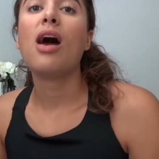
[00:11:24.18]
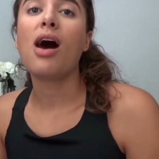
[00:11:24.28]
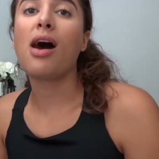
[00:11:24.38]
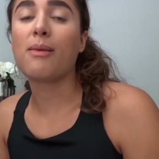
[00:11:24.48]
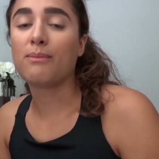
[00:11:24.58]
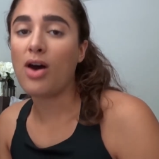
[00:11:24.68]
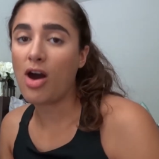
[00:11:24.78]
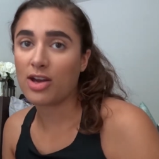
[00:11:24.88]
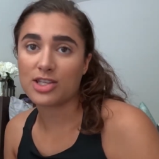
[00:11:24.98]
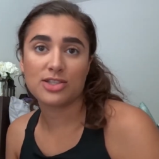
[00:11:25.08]
Um,
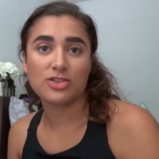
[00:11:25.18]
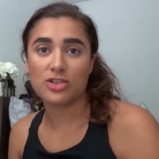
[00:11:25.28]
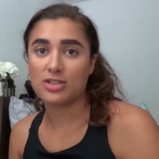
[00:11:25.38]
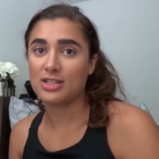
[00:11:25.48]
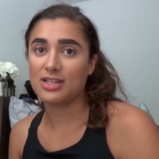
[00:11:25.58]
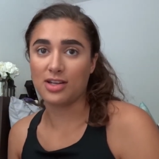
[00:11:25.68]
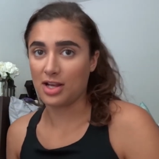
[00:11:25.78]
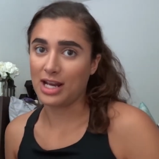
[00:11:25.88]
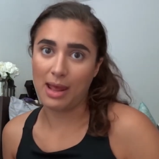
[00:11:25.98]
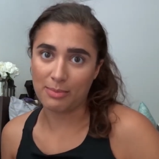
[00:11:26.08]
August just is not
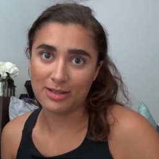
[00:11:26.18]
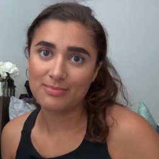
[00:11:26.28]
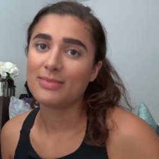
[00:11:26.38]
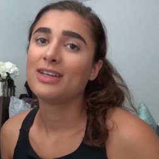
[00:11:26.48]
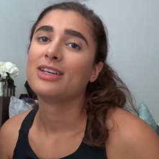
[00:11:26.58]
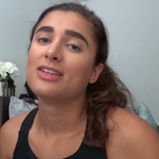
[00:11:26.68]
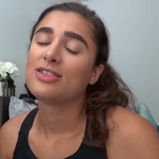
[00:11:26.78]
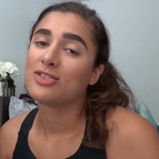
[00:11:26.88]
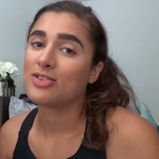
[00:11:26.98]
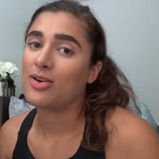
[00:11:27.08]
gonna happen.
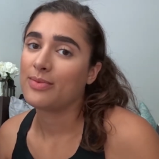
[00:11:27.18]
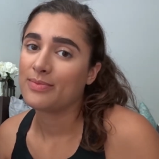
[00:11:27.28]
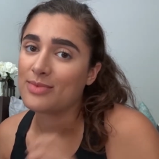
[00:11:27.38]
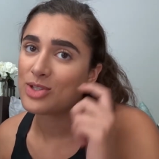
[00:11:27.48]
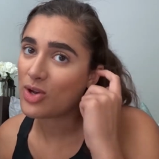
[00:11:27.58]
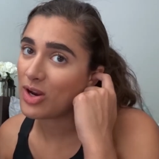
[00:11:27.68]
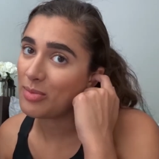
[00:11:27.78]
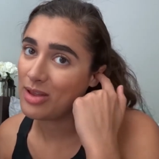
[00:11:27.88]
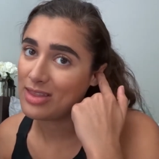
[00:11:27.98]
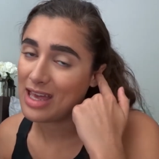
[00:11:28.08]
So sorry
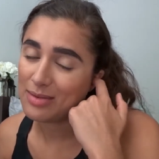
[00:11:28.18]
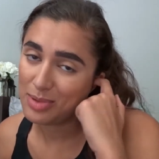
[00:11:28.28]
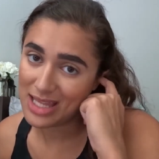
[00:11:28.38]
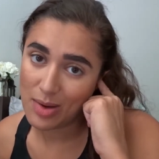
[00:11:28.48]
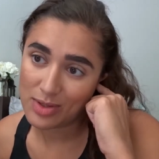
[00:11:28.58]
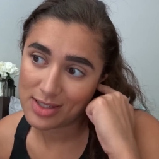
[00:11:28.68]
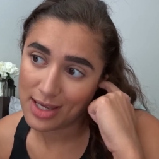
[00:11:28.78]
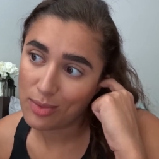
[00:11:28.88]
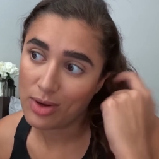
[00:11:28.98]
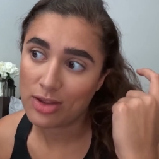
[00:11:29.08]
about that, but that was
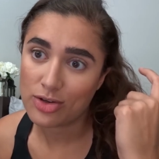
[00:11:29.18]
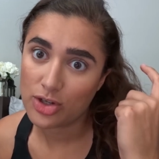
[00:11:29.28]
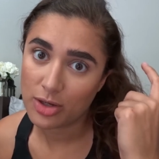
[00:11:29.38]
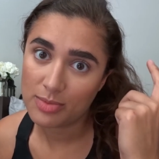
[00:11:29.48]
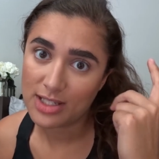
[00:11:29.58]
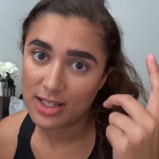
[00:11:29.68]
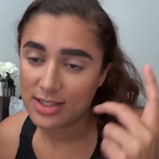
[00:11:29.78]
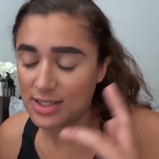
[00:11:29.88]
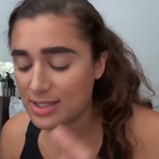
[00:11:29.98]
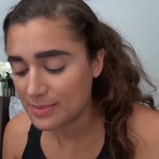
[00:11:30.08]
like weather
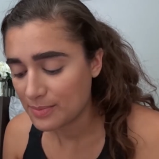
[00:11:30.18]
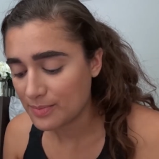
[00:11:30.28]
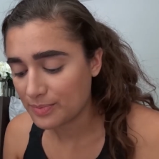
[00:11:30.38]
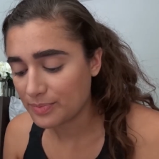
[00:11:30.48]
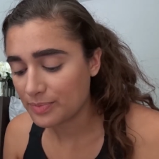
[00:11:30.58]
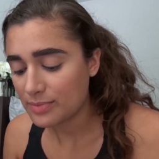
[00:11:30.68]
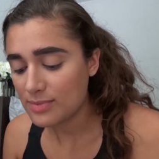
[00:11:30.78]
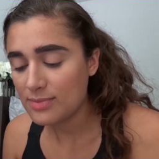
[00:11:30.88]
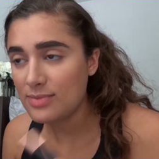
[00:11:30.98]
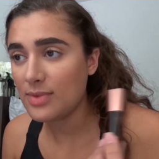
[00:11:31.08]
circumstances.
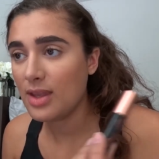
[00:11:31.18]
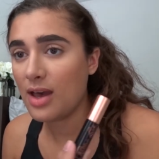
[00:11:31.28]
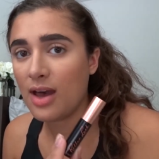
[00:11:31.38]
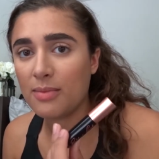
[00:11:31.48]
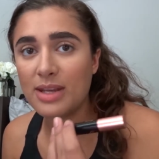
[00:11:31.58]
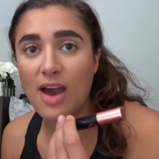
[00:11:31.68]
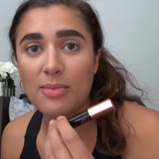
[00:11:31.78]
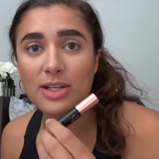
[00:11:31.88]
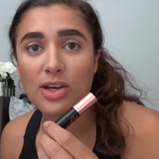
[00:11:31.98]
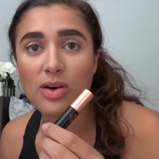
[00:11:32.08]
Um, now
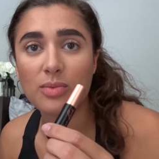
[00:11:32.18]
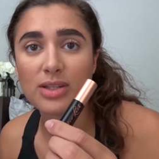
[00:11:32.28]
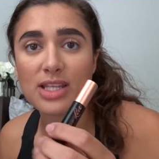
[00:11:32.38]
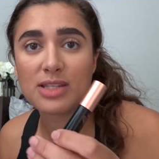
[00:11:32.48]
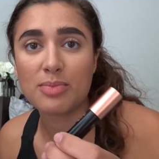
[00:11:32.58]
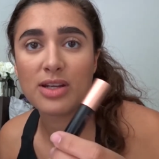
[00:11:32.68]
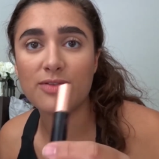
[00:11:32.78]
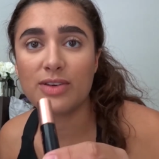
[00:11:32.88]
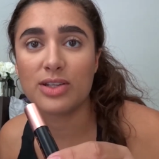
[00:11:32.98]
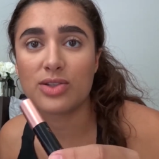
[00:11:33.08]
I'm gonna go in with this
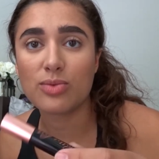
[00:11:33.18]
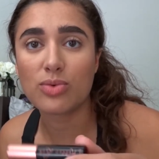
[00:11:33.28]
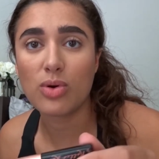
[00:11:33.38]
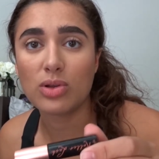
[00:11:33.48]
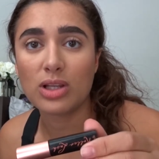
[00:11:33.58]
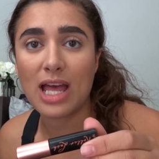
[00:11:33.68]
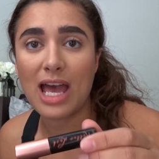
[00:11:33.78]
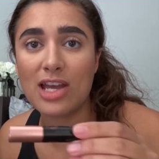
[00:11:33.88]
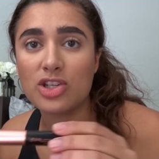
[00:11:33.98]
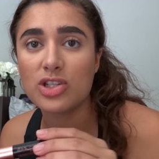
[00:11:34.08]
Benefit Roller
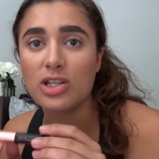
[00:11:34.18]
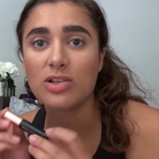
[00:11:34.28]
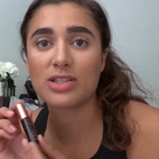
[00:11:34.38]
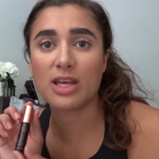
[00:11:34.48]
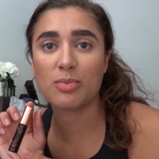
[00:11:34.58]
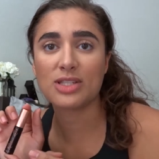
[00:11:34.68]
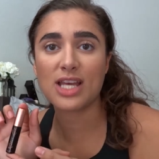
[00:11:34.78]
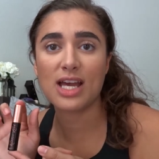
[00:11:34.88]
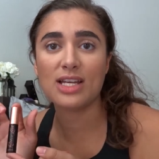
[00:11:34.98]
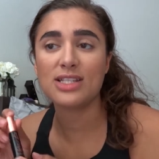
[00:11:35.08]
Lash, little sample
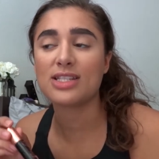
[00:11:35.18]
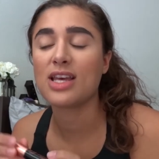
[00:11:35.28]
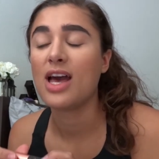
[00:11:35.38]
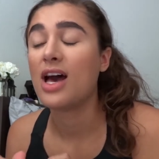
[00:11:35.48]
size.